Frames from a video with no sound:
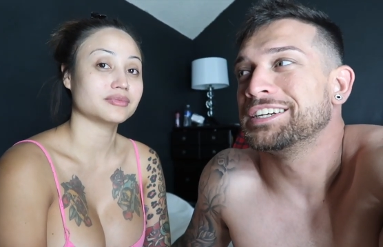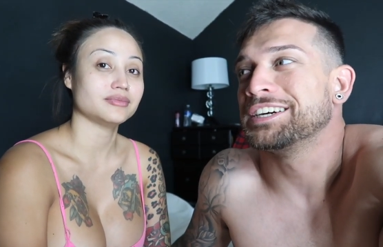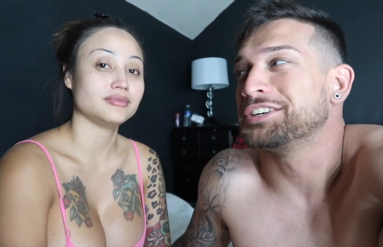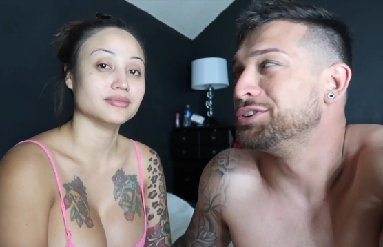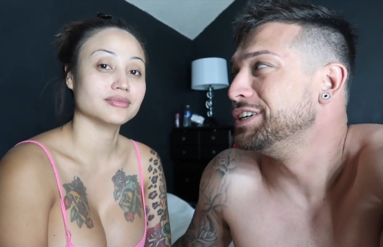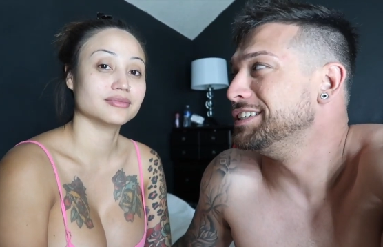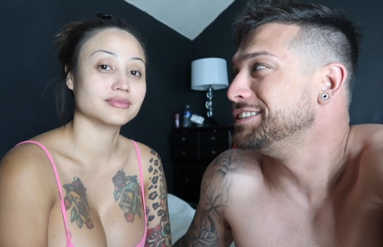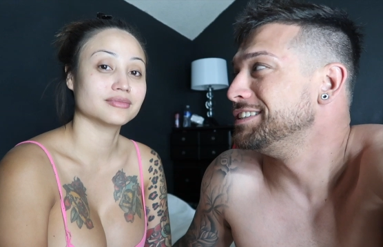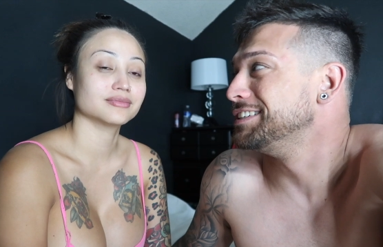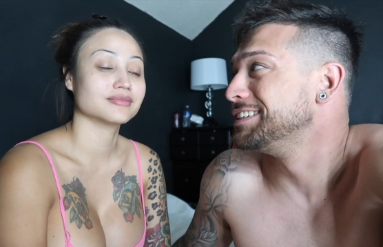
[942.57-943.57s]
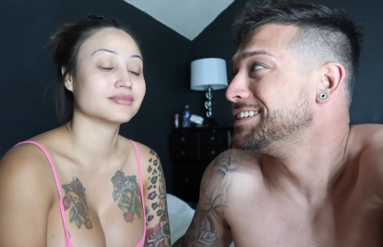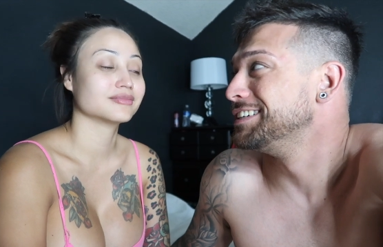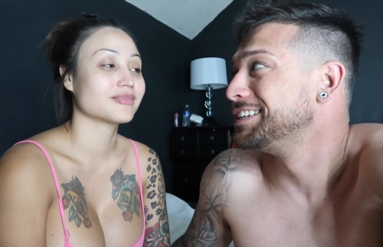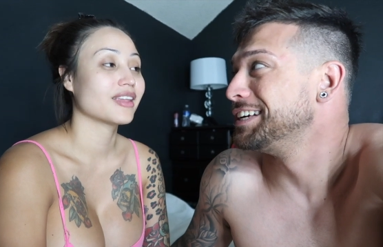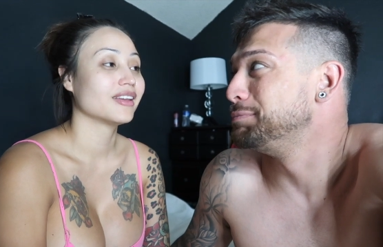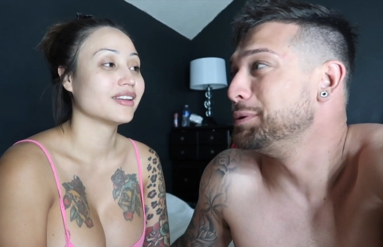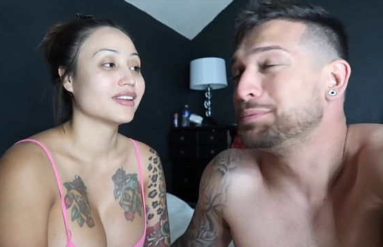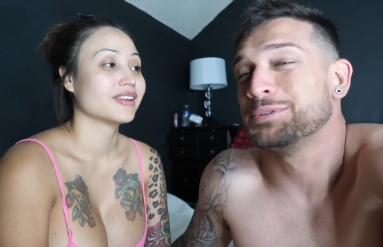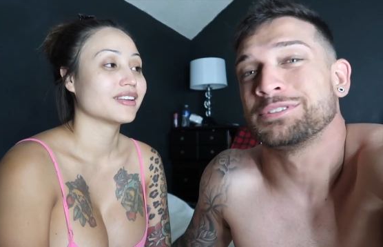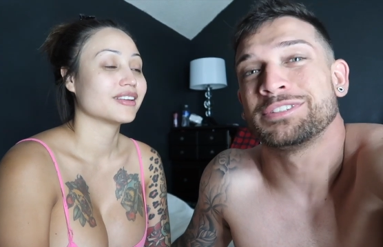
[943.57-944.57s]
Speaker 1: it got crazy, huh? Like
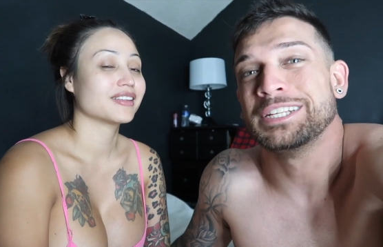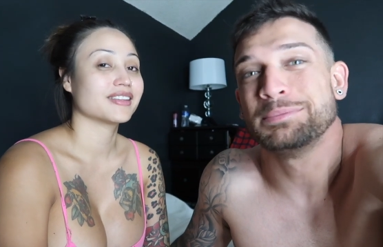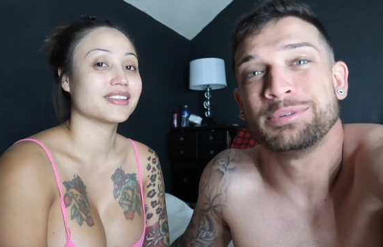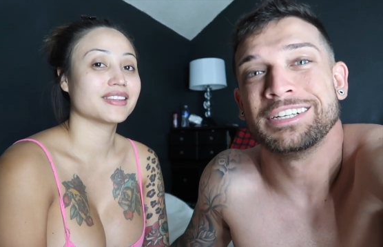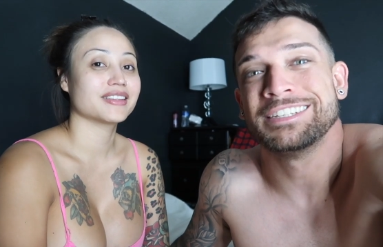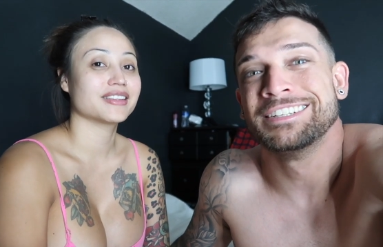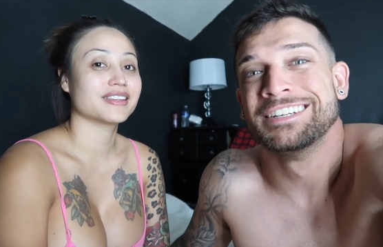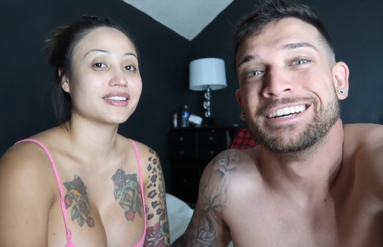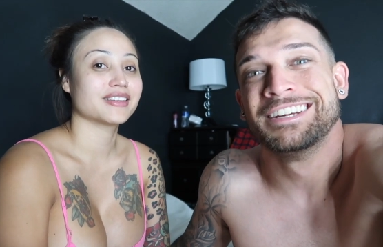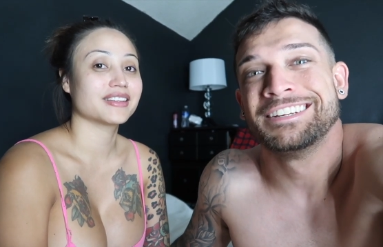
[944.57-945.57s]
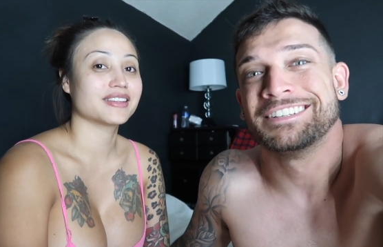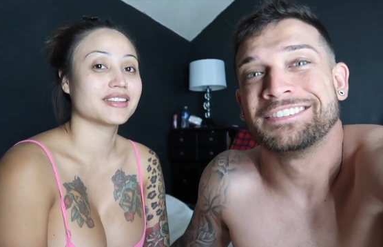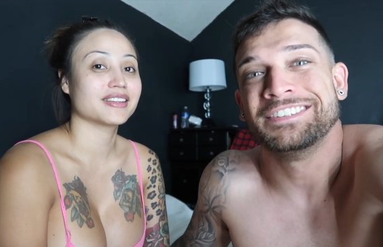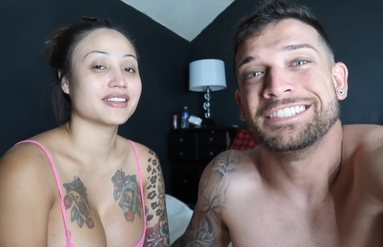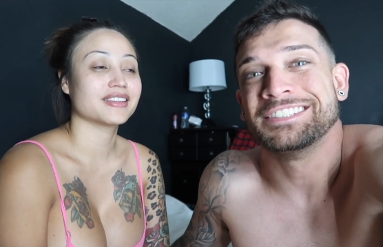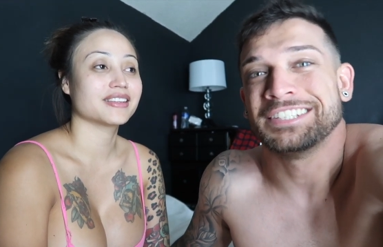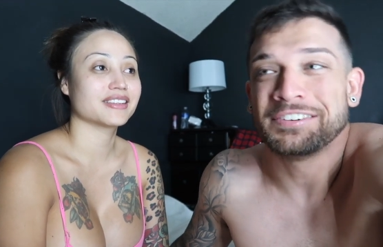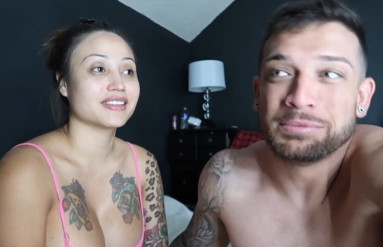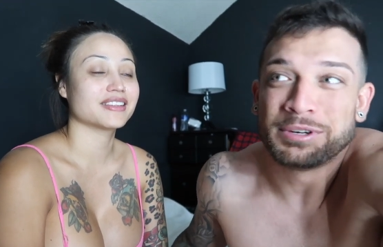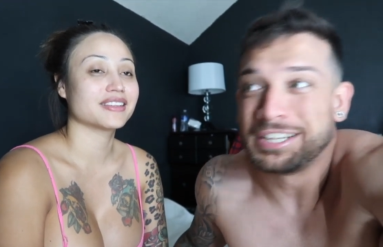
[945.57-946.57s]
people slipping. You know what I mean? Just
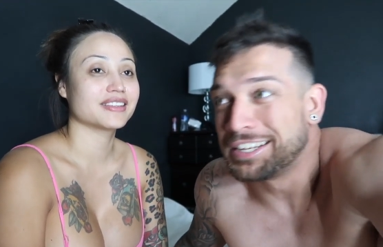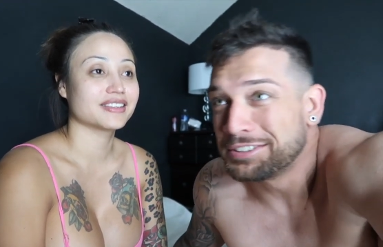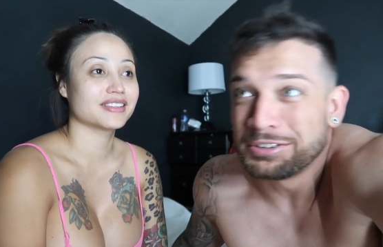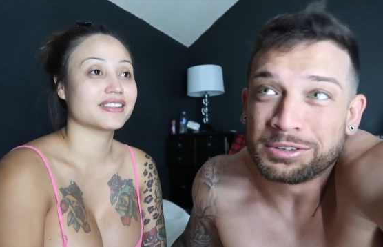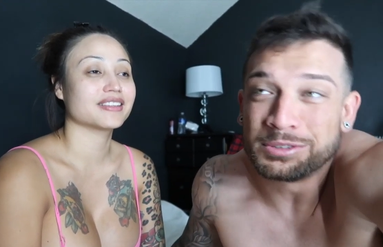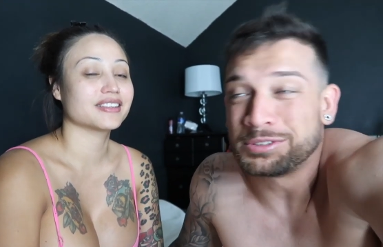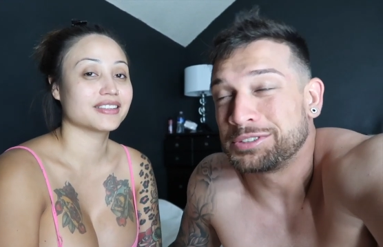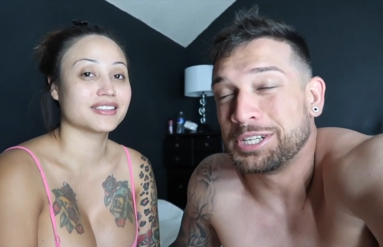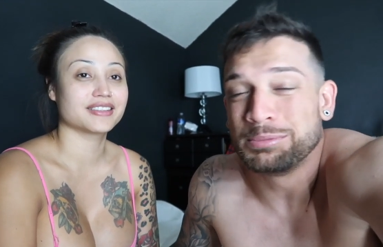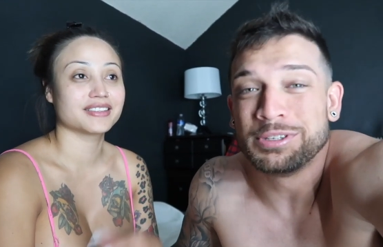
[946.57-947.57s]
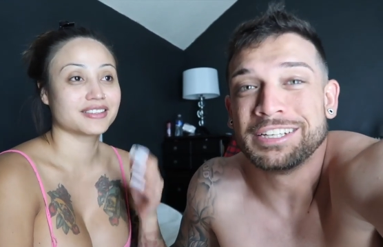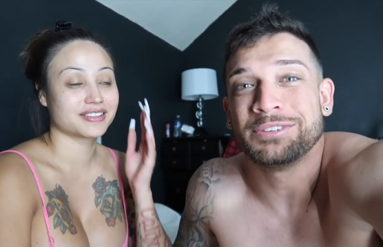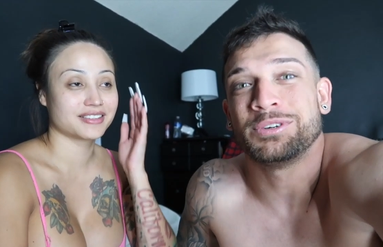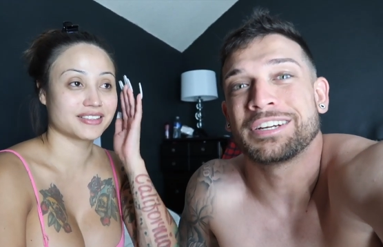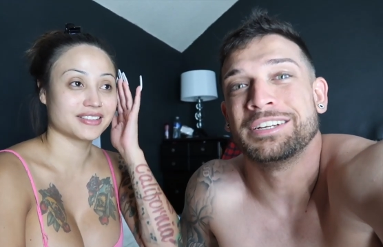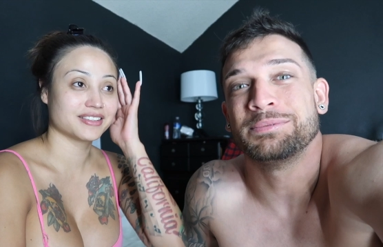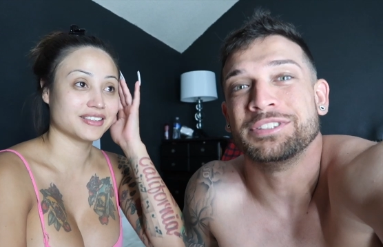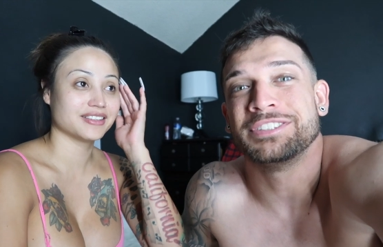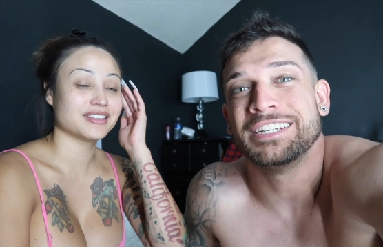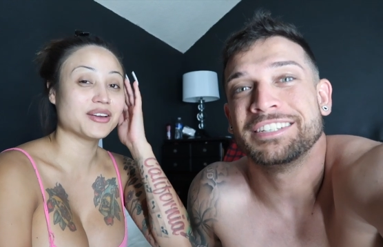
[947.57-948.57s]
everybody like, oh, stumbling, walking up
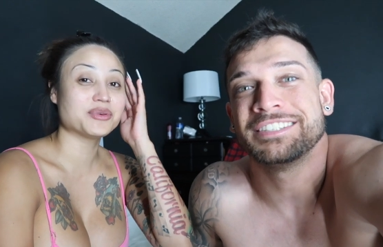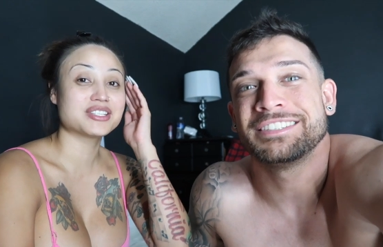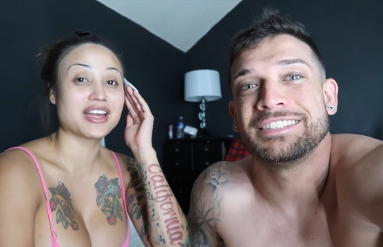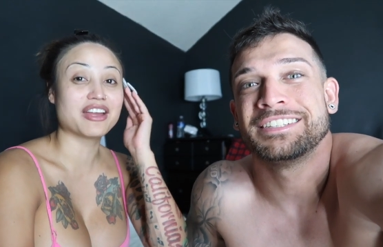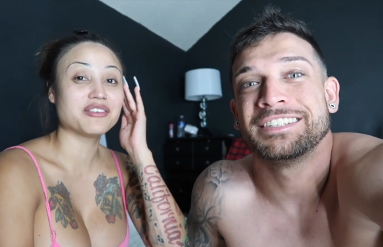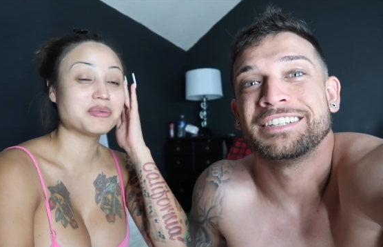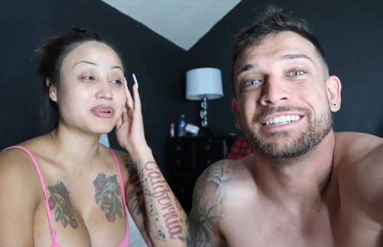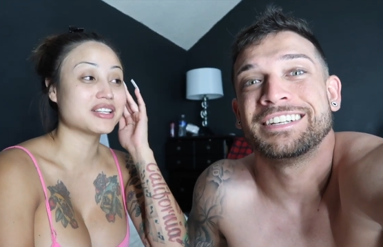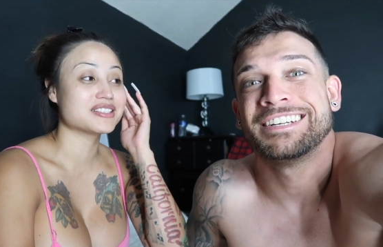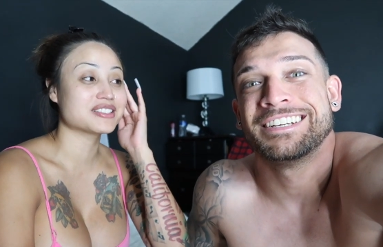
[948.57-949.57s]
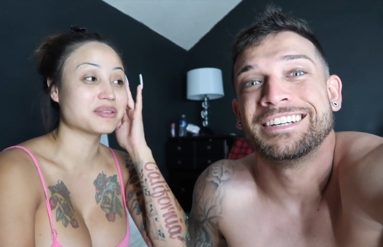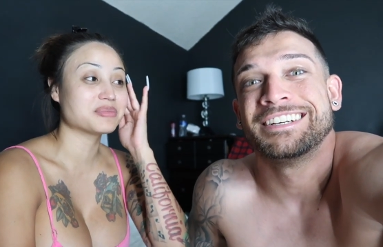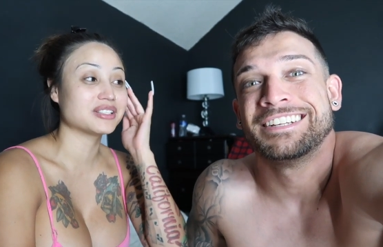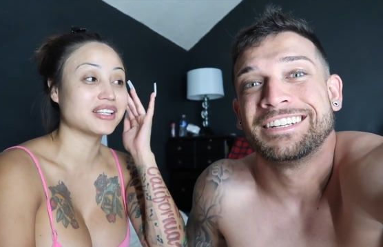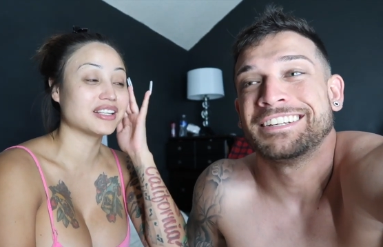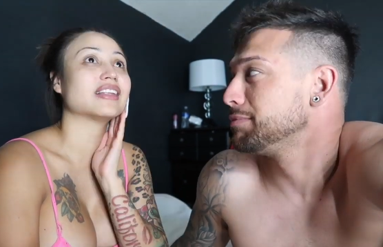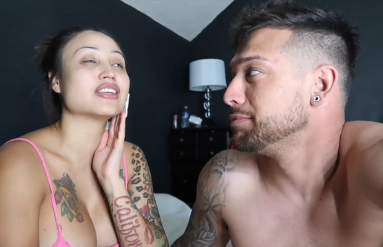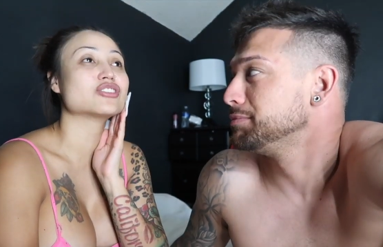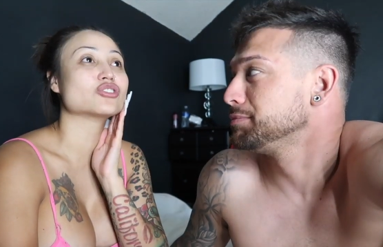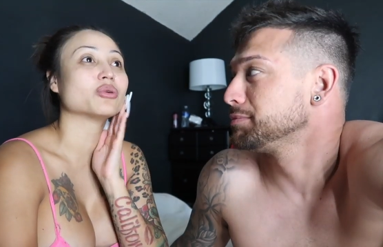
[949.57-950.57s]
the
Speaker 2: stairs. It was everybody stumbling.
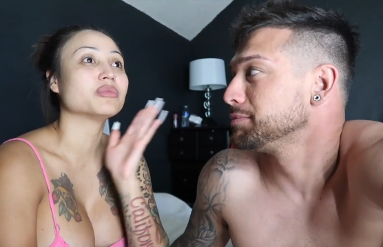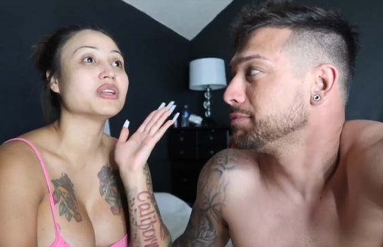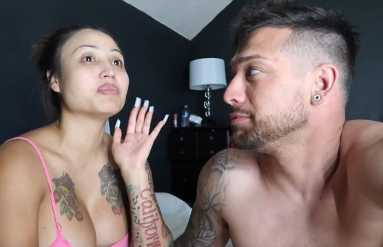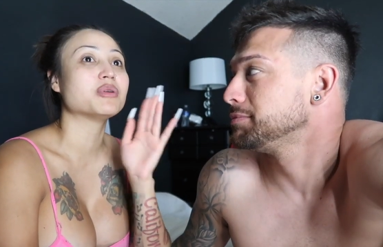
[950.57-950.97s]
Like so many